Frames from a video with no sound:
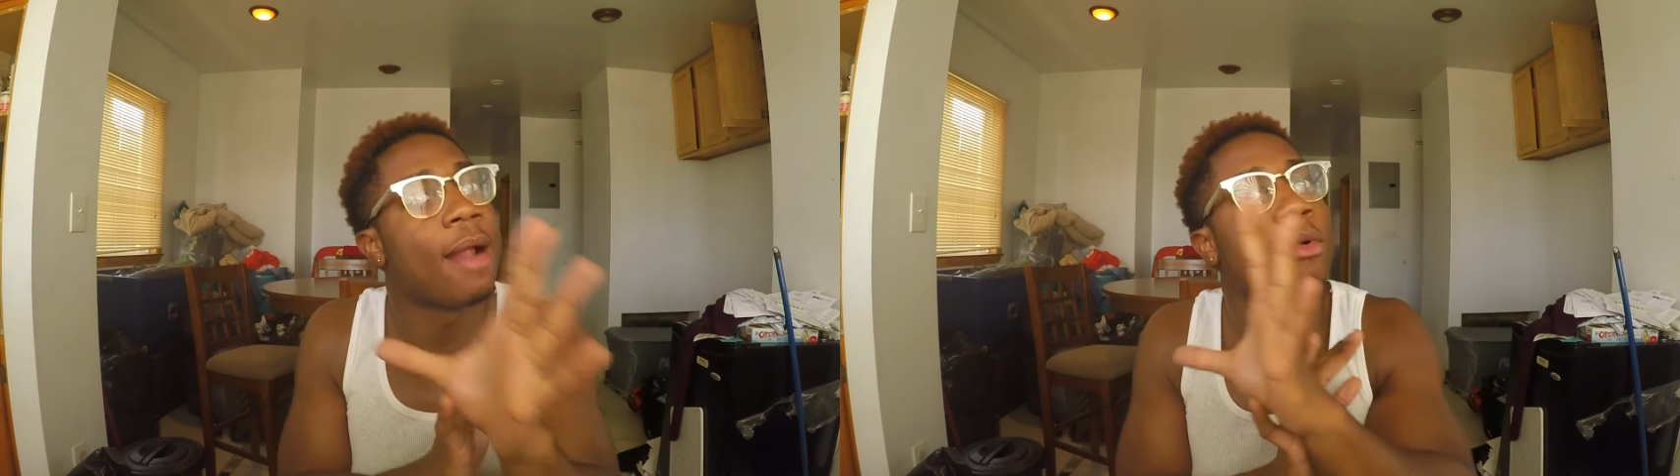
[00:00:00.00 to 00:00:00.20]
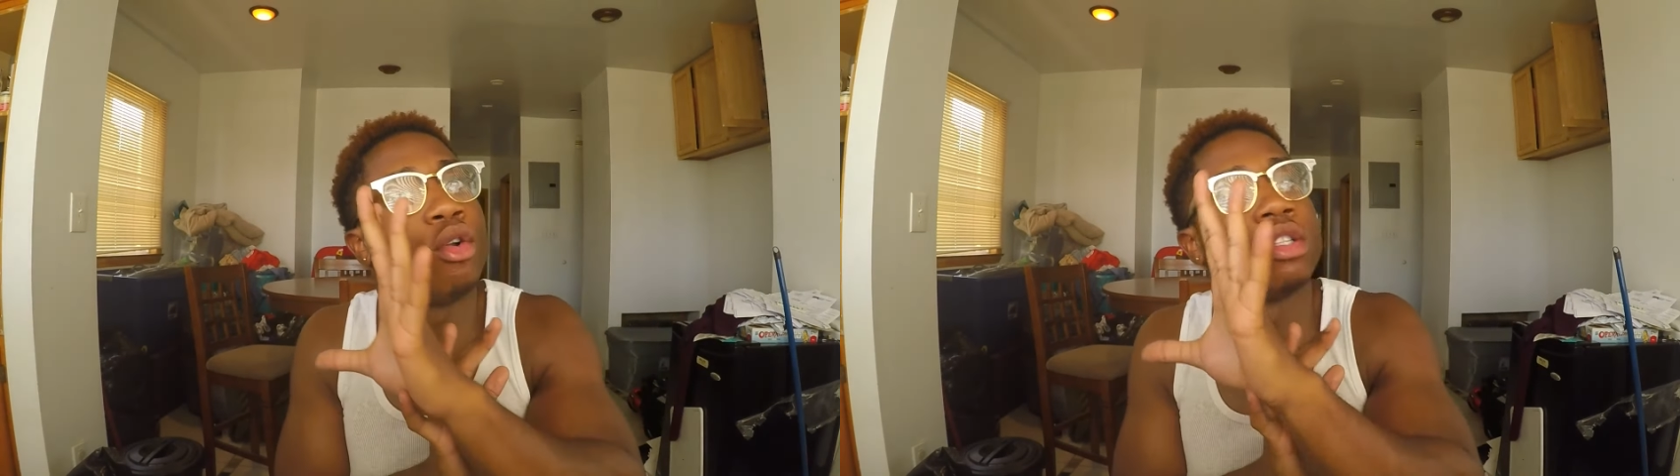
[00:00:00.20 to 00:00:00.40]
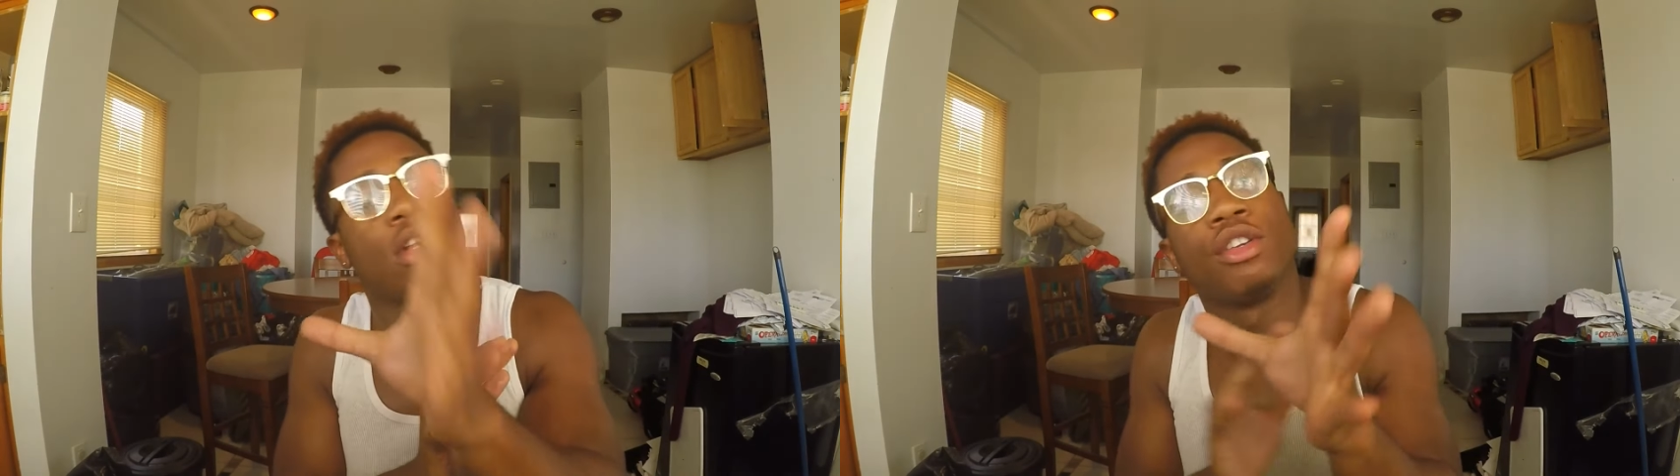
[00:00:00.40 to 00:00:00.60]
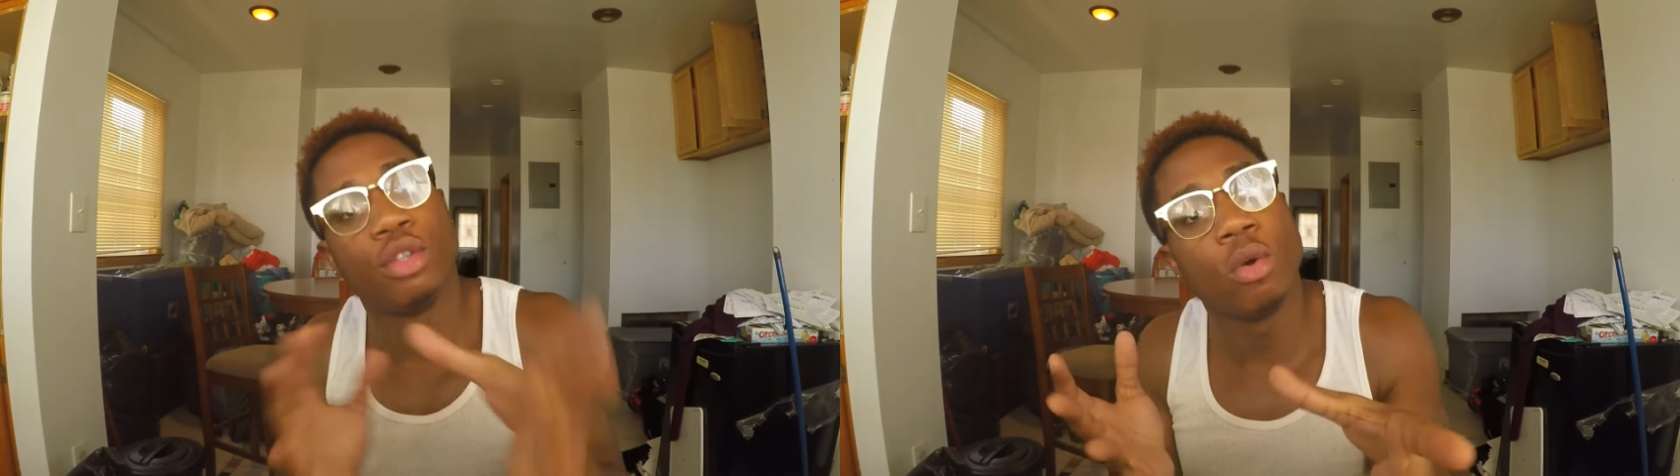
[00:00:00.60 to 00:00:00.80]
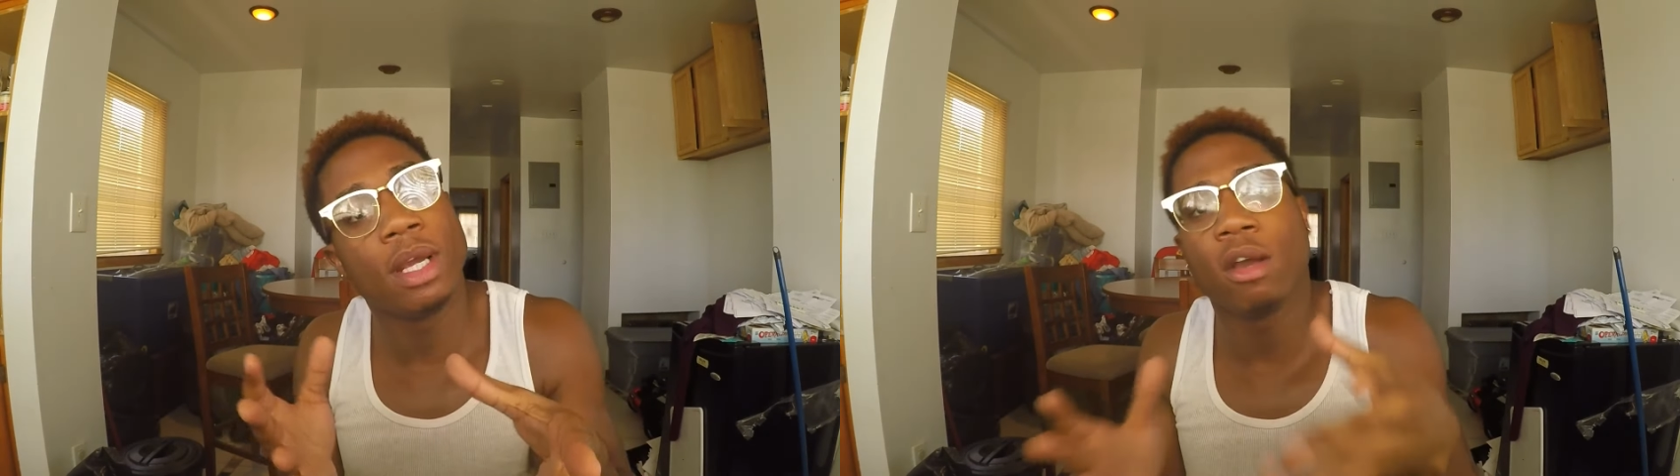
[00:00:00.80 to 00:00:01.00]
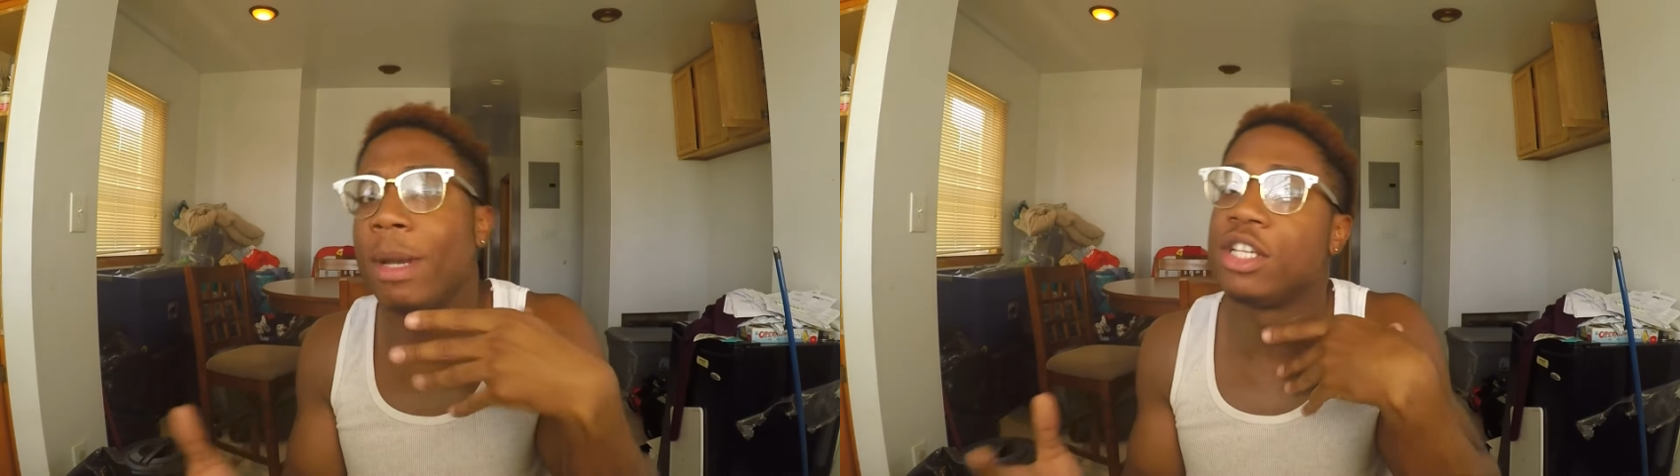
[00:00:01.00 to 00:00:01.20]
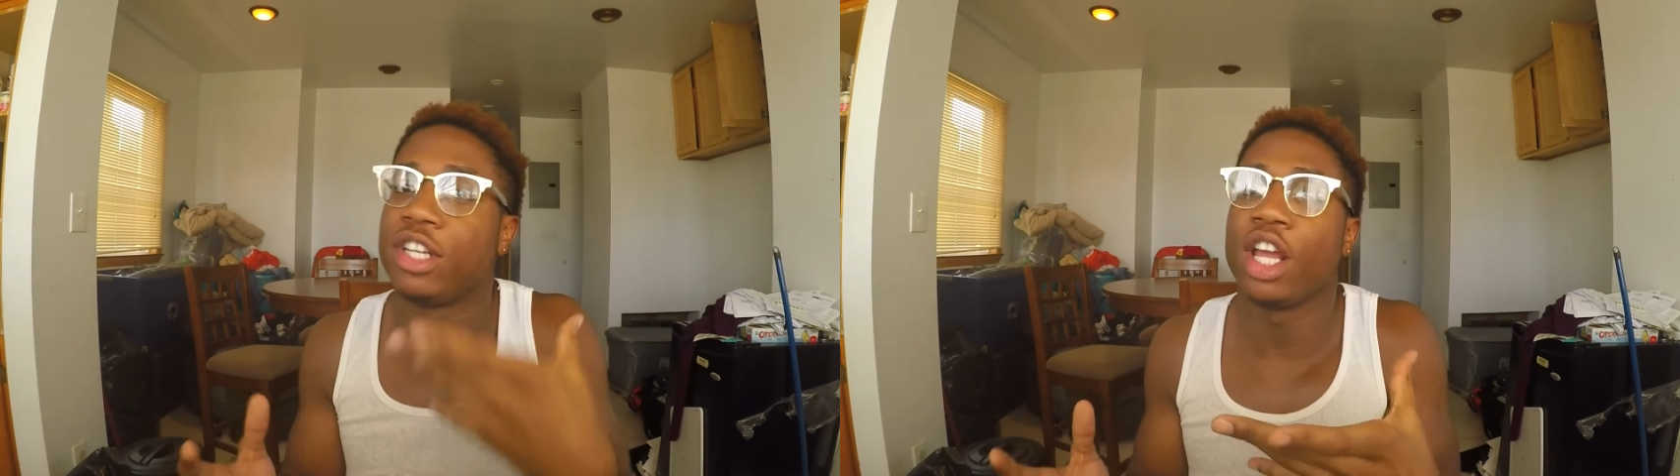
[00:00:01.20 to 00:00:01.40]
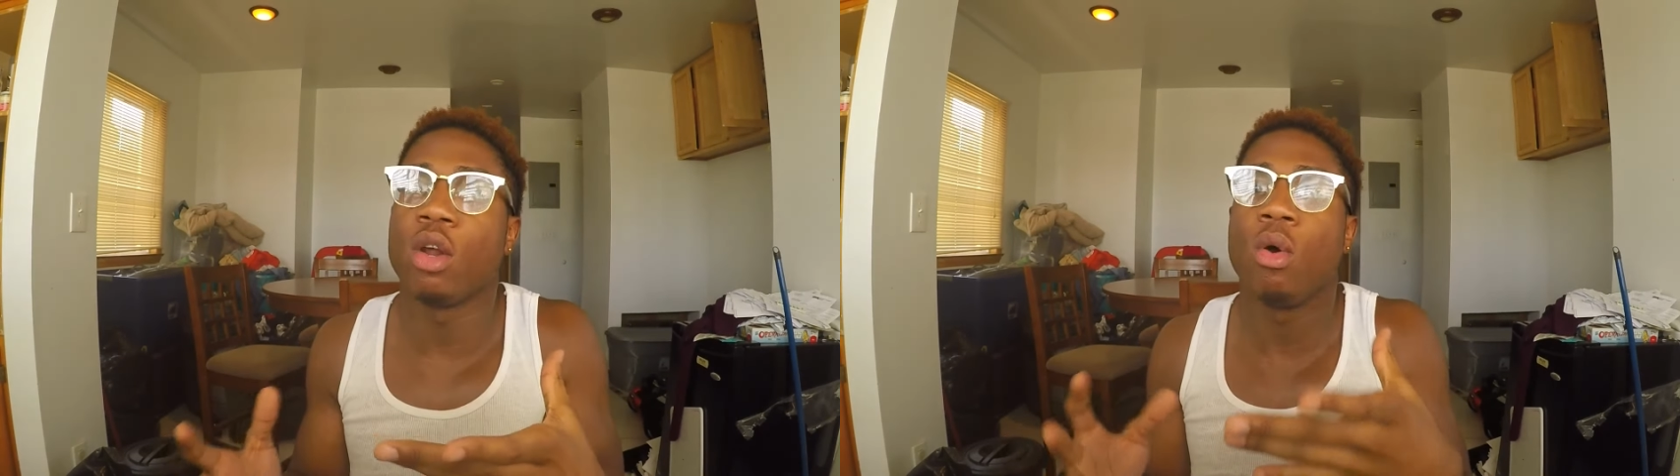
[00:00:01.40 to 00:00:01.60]
I'm gonna start doing on my
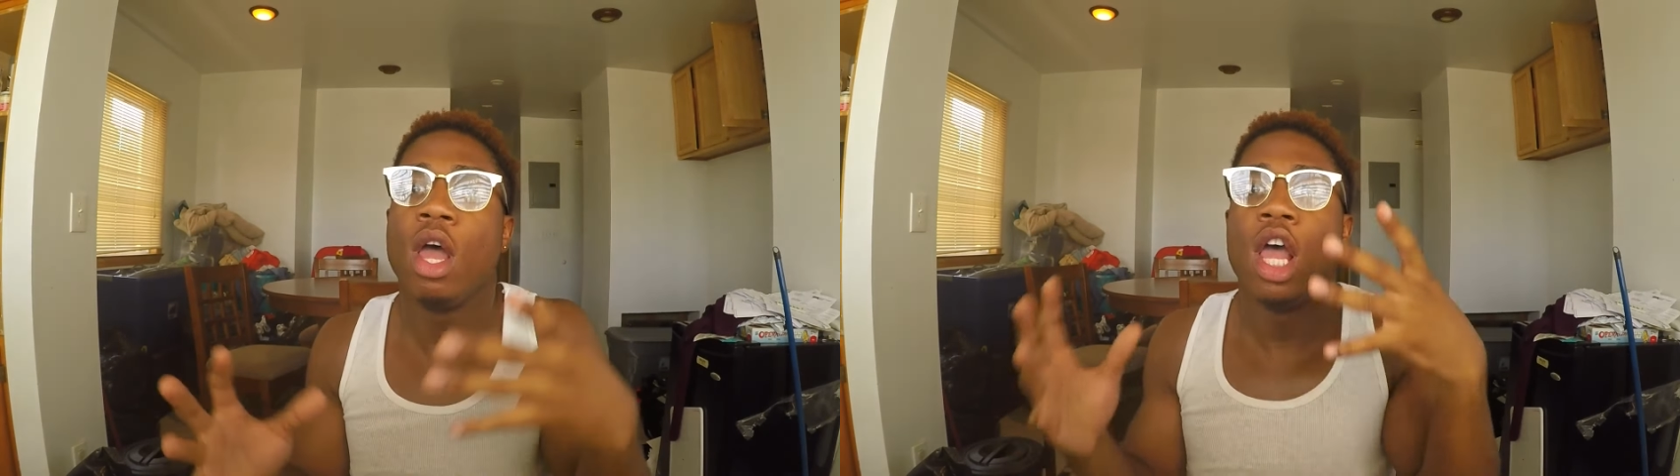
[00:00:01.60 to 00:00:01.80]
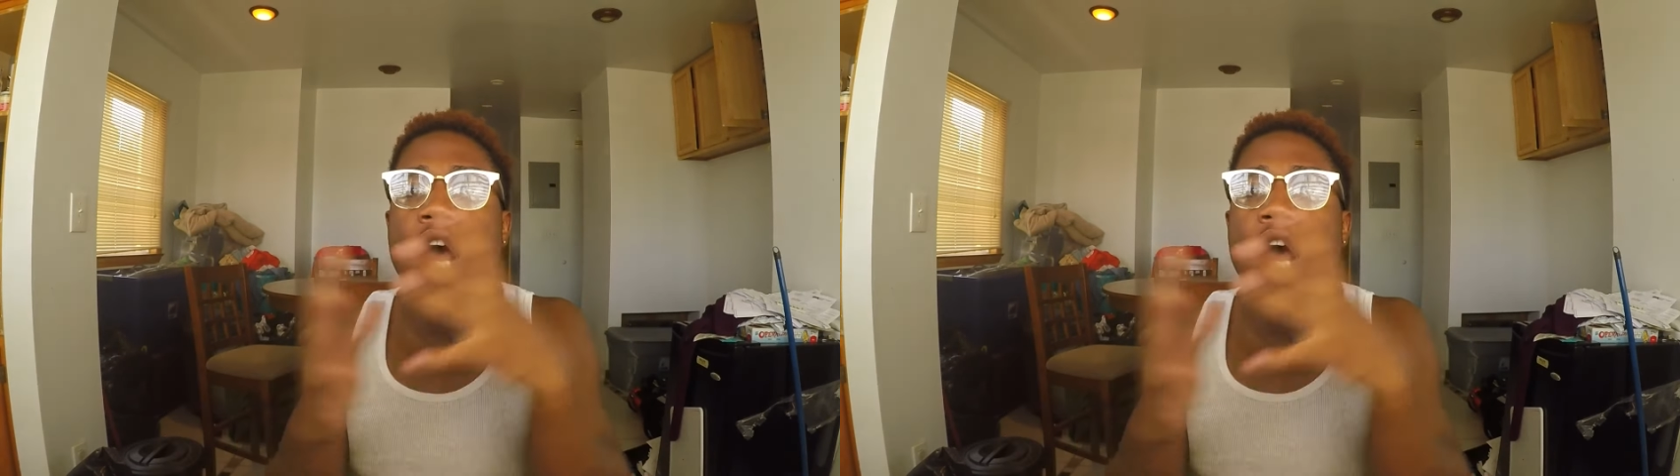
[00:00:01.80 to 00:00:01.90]
channel.